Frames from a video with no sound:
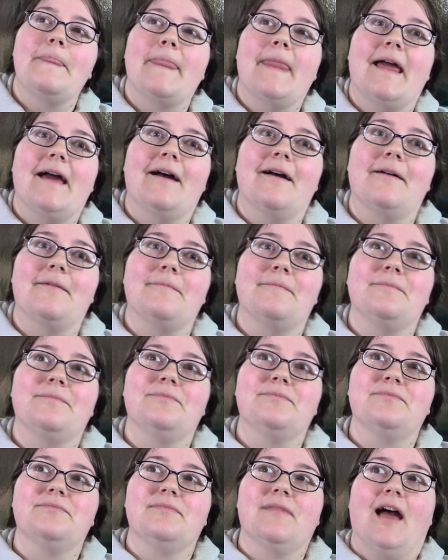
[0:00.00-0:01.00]

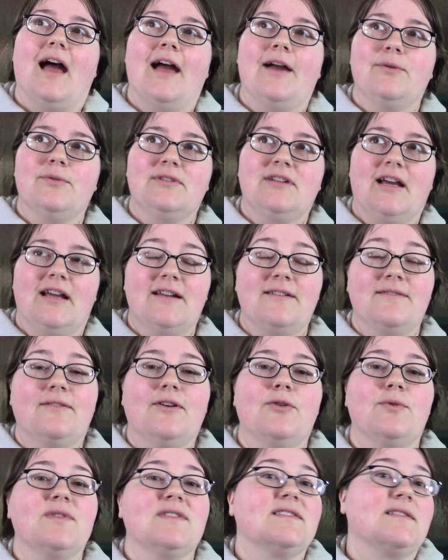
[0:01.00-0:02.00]
I would kind of
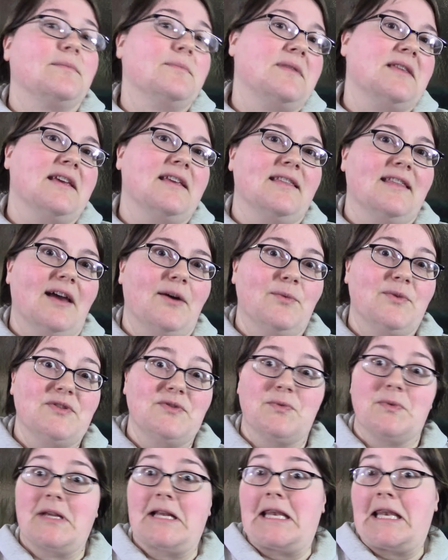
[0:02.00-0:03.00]
go with something that was
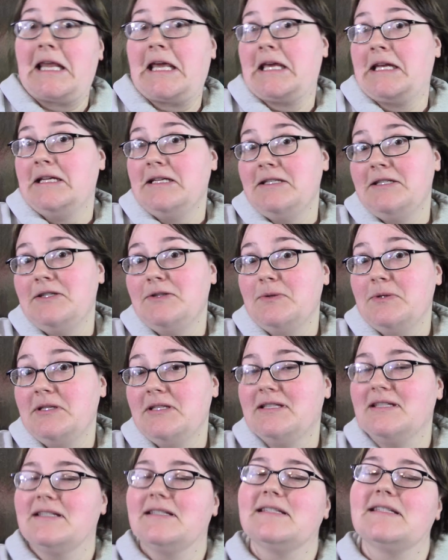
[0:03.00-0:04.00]
related to
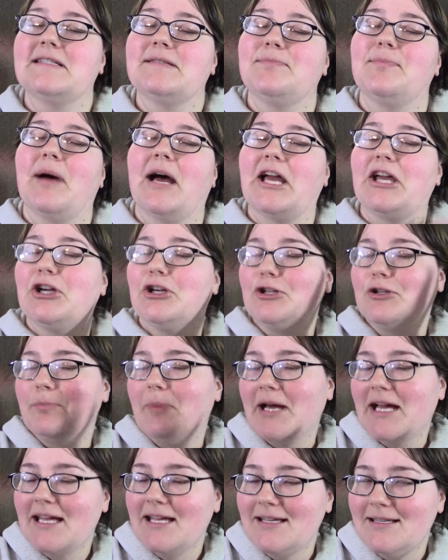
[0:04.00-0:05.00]
it, inspired
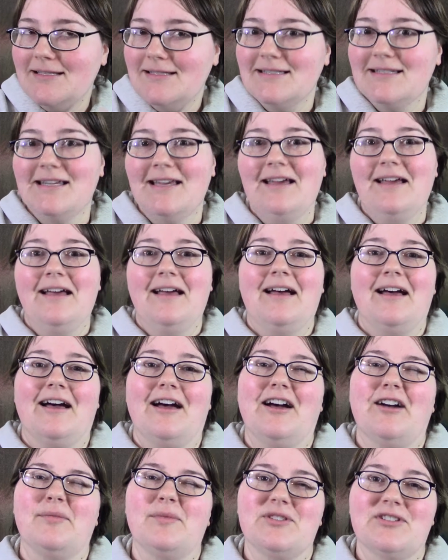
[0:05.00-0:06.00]
by it,
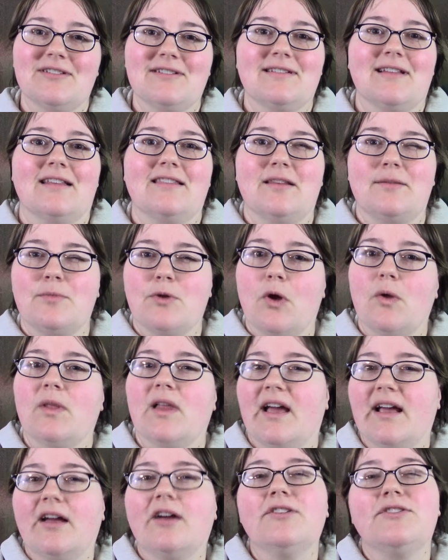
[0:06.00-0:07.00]
and just let them know,
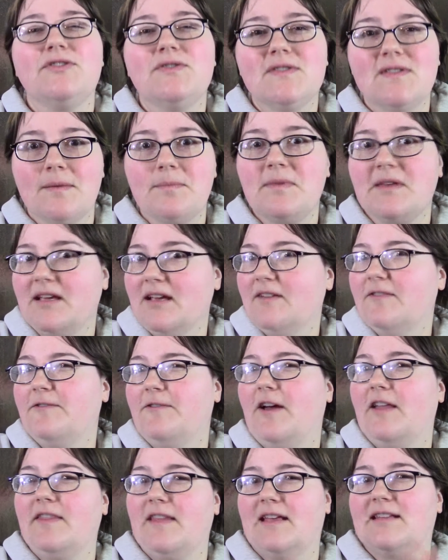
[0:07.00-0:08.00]
like, I'll do something
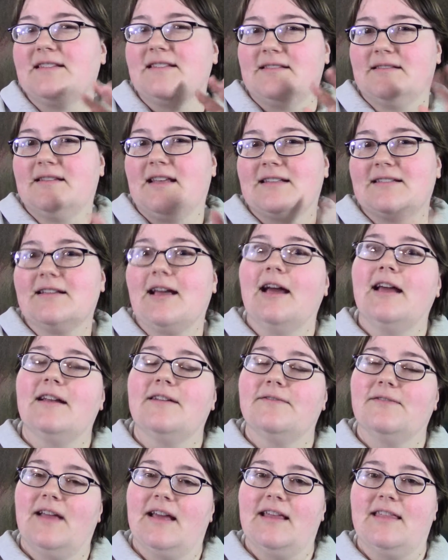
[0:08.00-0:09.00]
fun that's kind
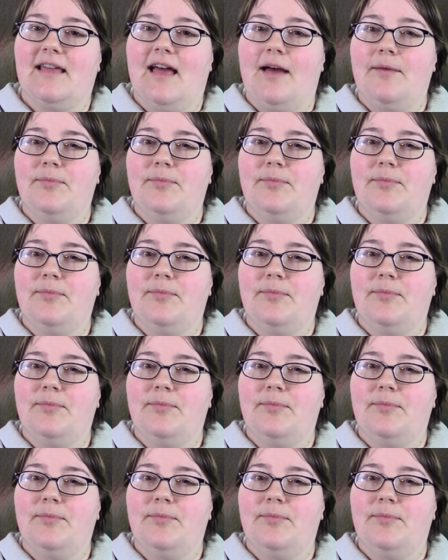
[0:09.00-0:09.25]
of like that,